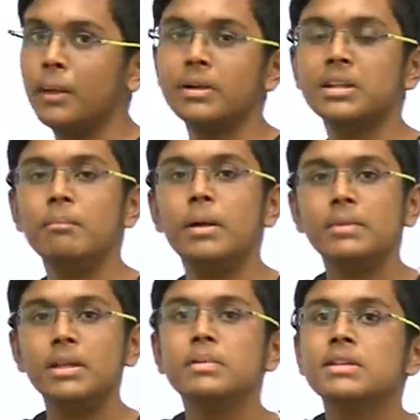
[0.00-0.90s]
But the
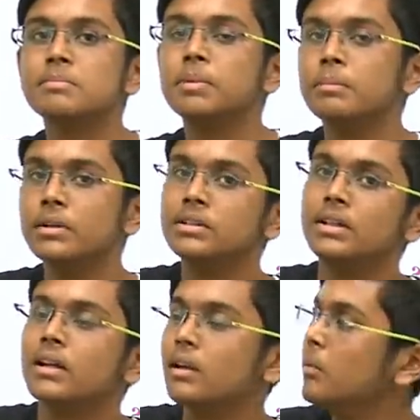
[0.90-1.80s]
memory based paper
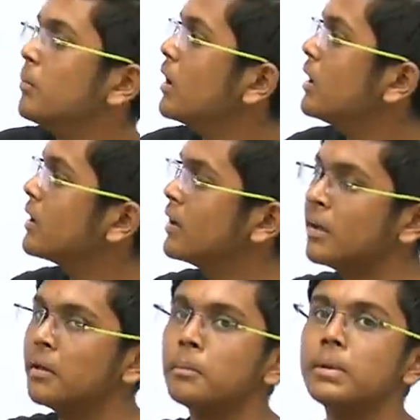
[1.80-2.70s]
that come are
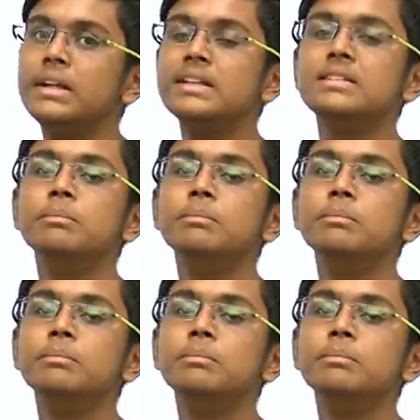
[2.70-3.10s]
pretty